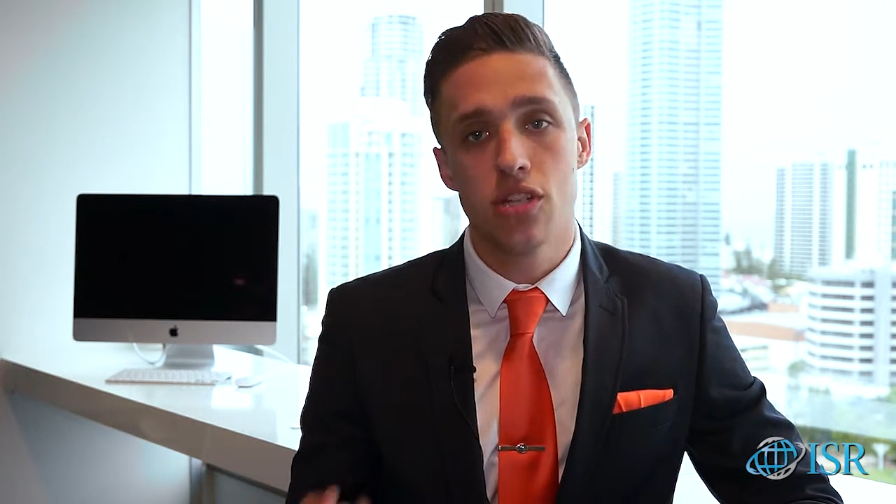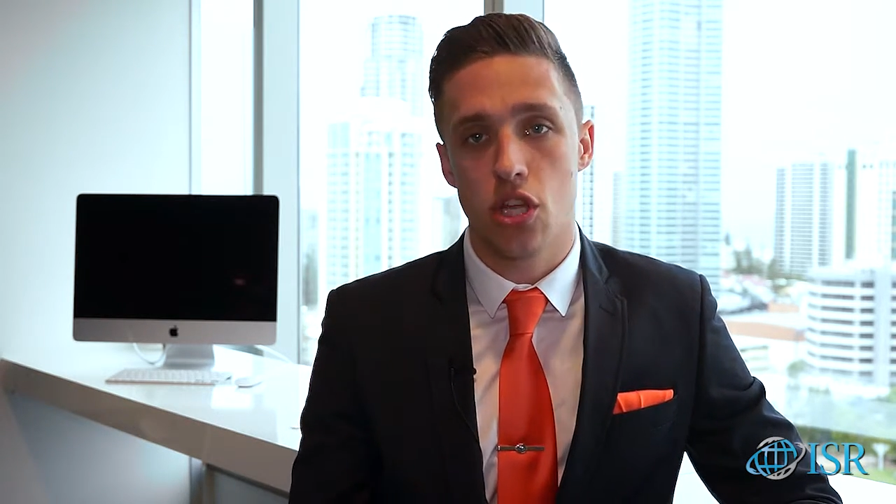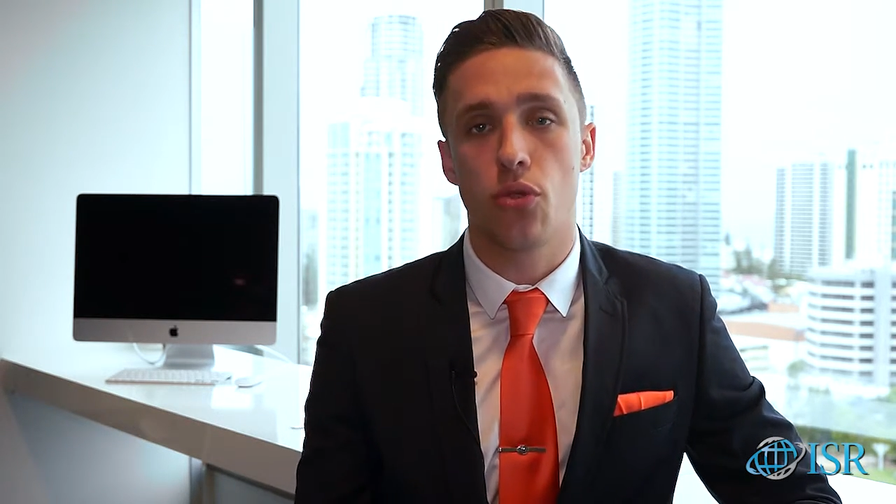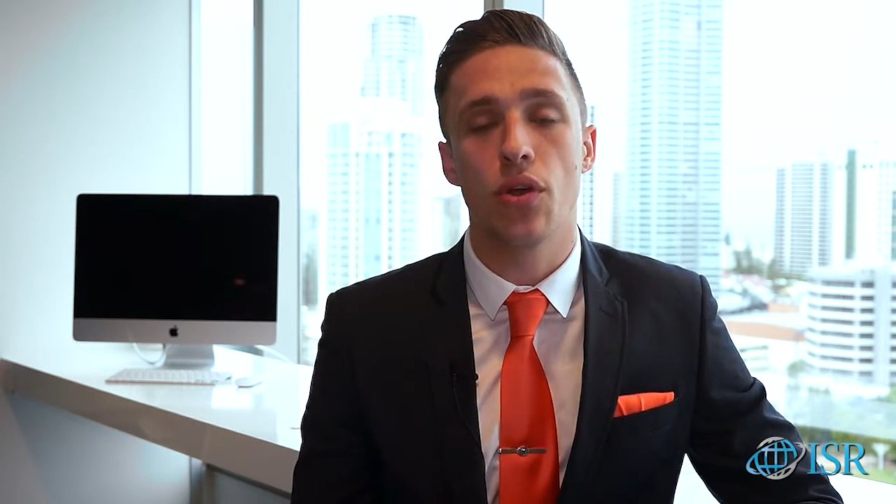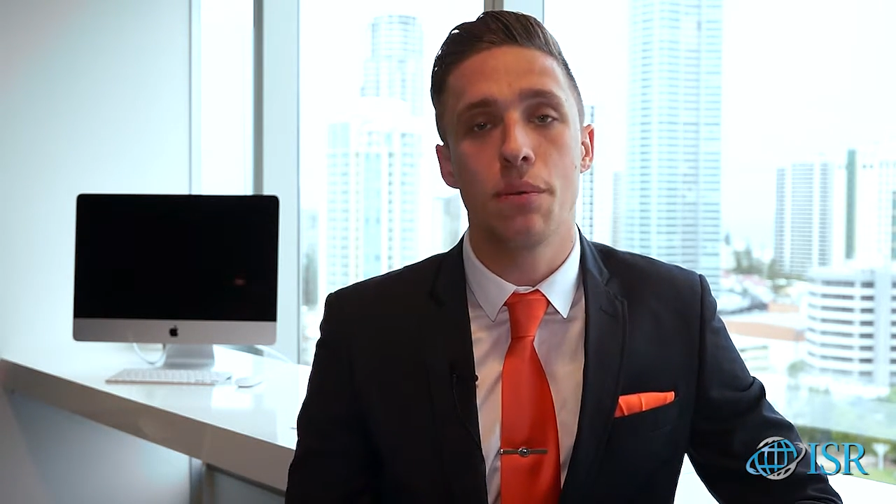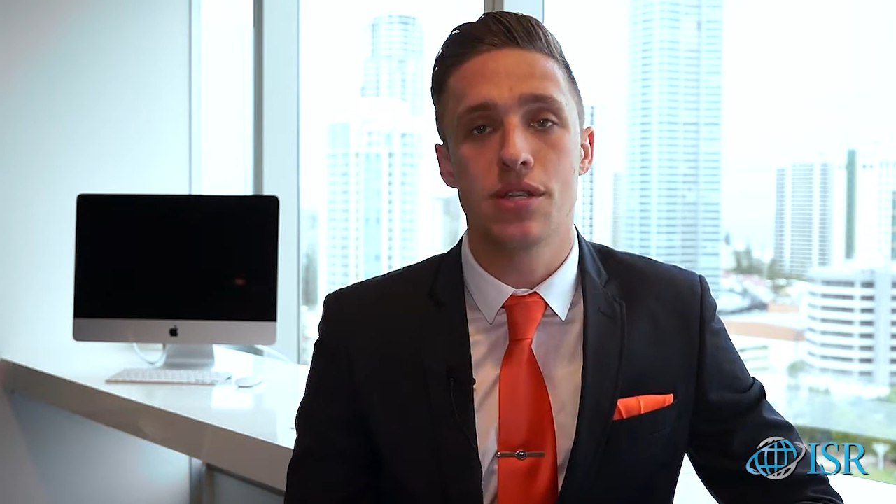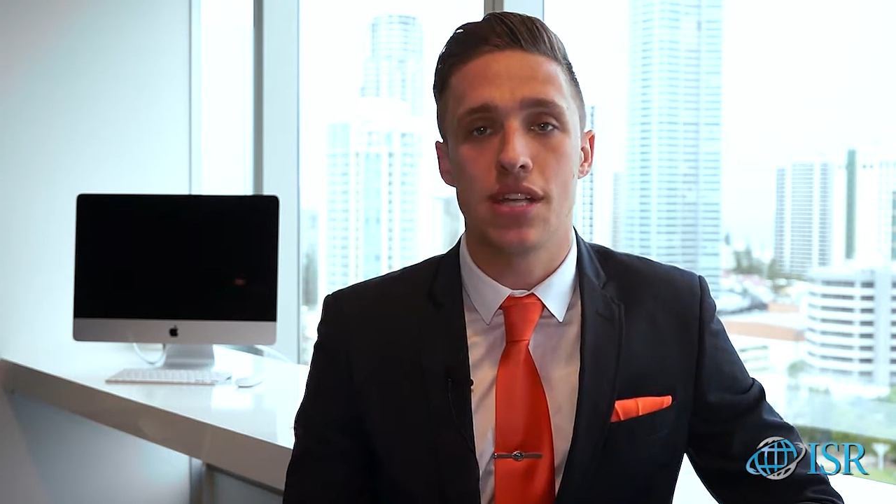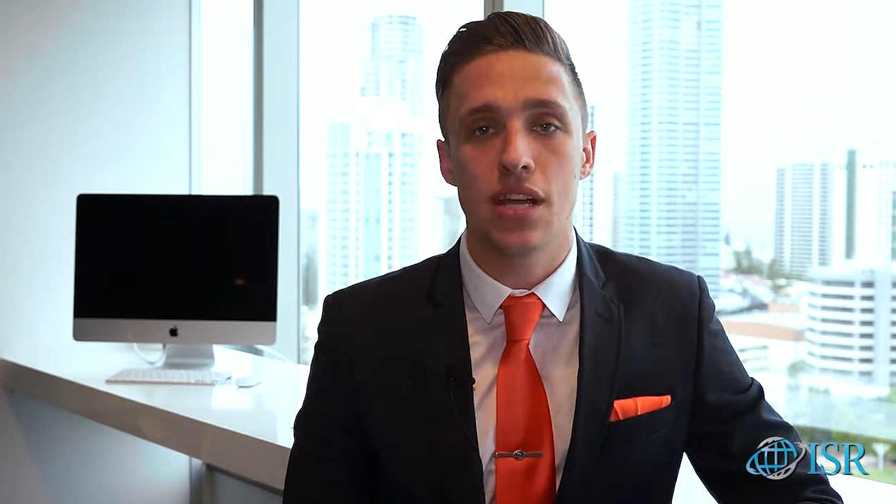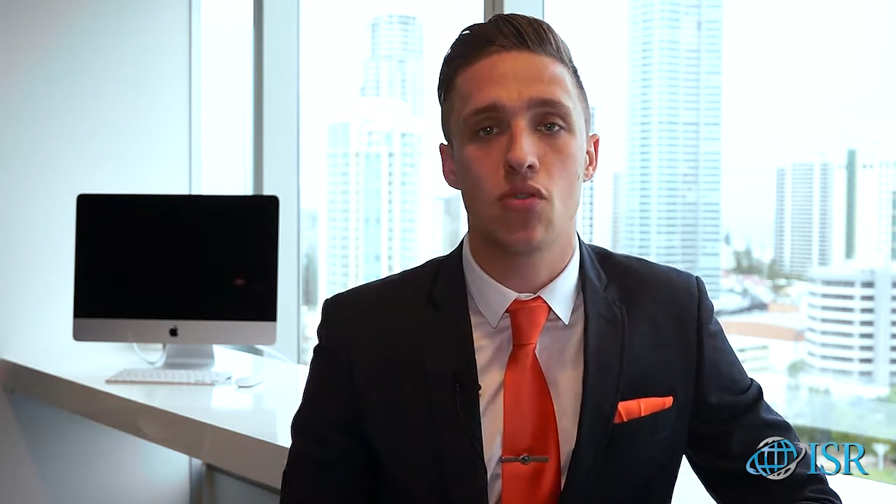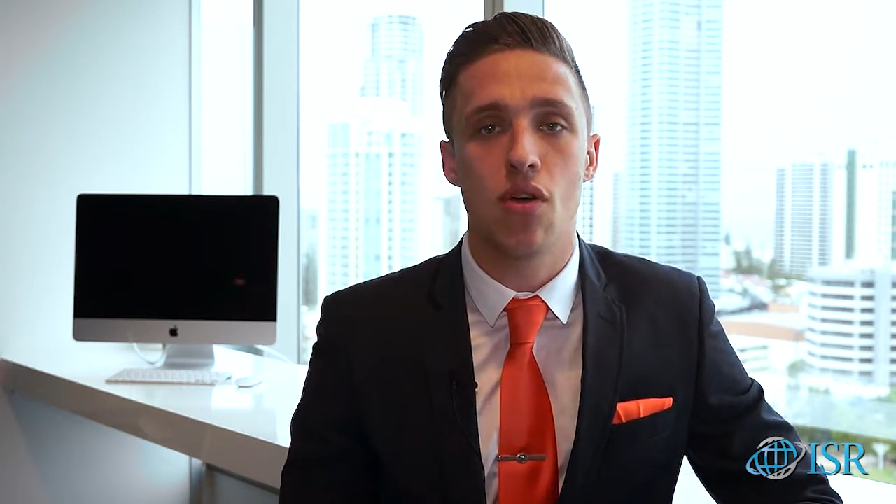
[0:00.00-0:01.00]
to
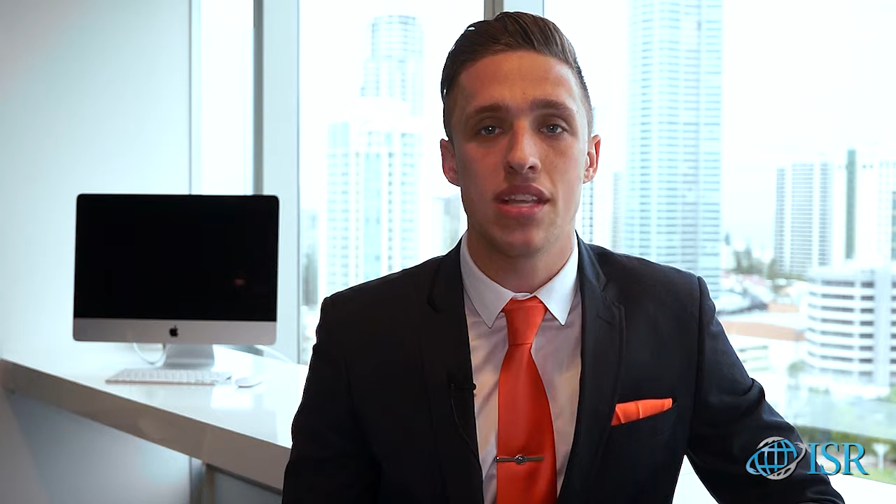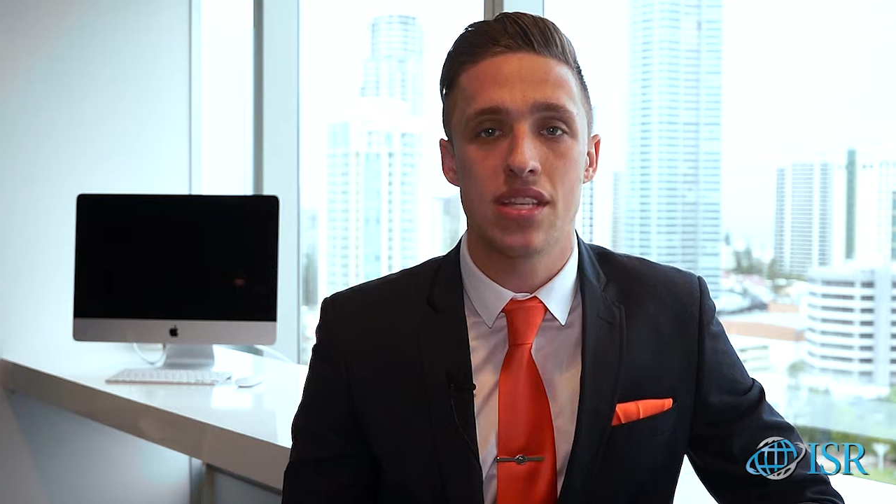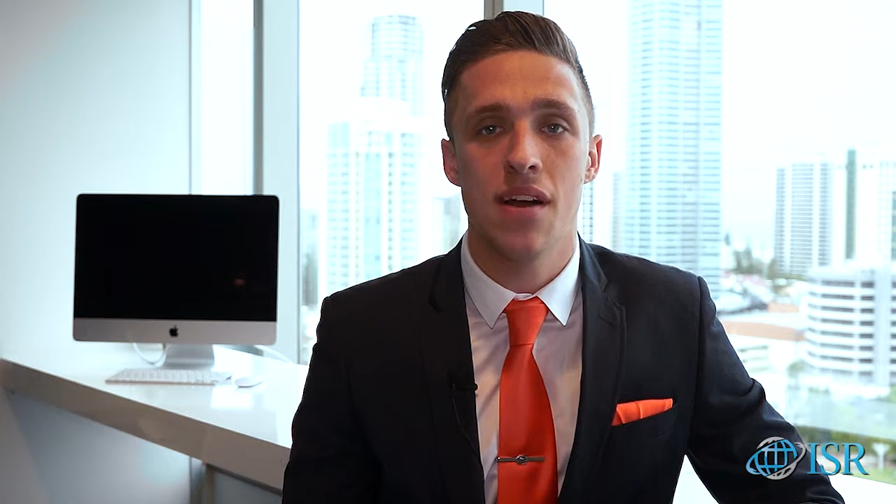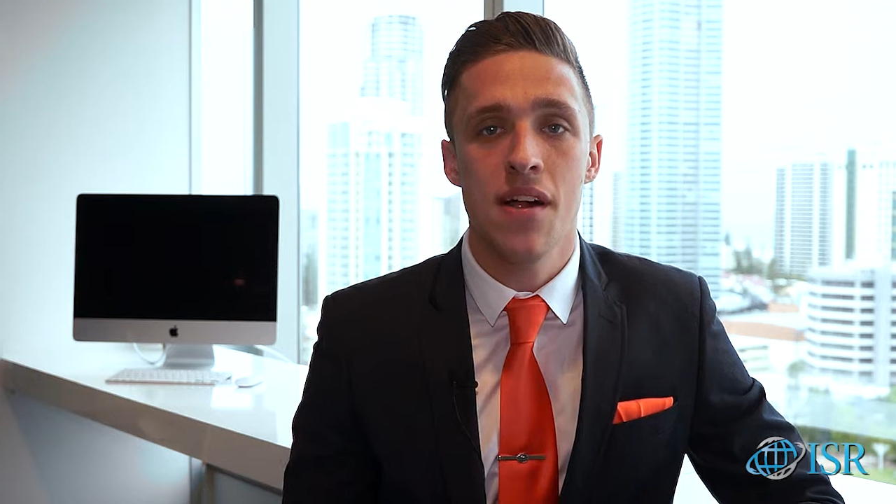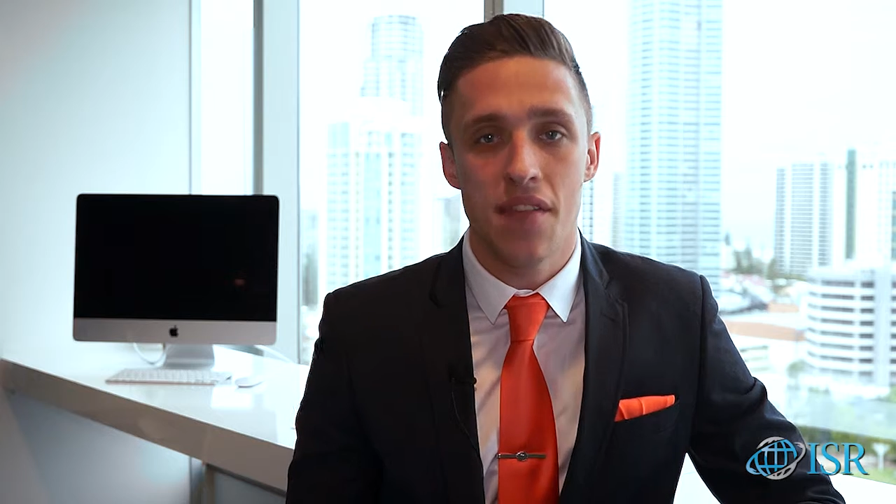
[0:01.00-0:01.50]
3% greater